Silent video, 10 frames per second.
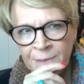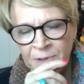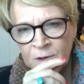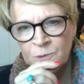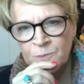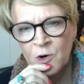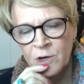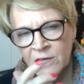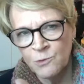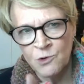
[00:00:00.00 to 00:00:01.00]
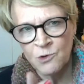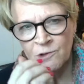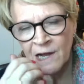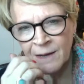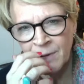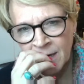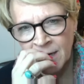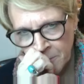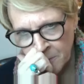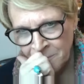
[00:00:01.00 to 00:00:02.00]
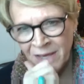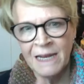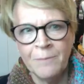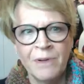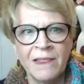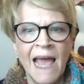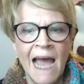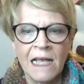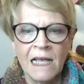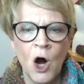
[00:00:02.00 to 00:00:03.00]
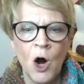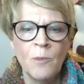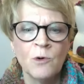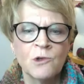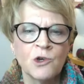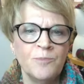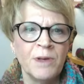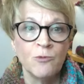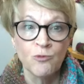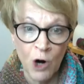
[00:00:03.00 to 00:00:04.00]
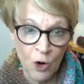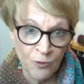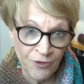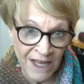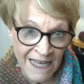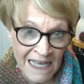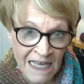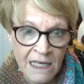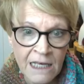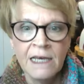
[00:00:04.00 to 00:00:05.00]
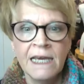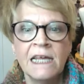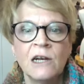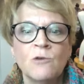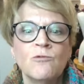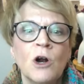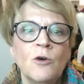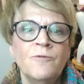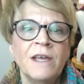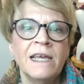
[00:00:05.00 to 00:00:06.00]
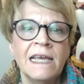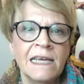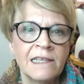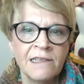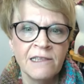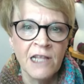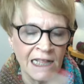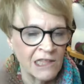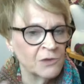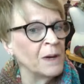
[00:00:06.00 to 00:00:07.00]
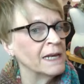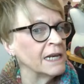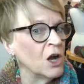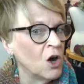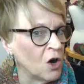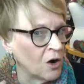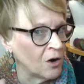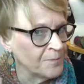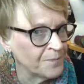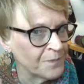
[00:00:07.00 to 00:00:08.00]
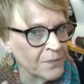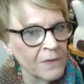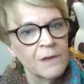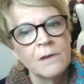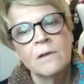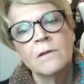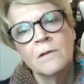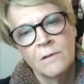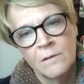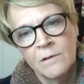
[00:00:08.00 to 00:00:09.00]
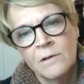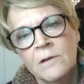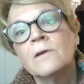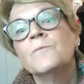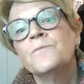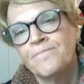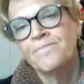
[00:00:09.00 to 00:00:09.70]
up in those bulkies, which we'll talk about in a minute, but that almost could be roving, and a roving is not spun at all. Mm-hmm. Mm-hmm.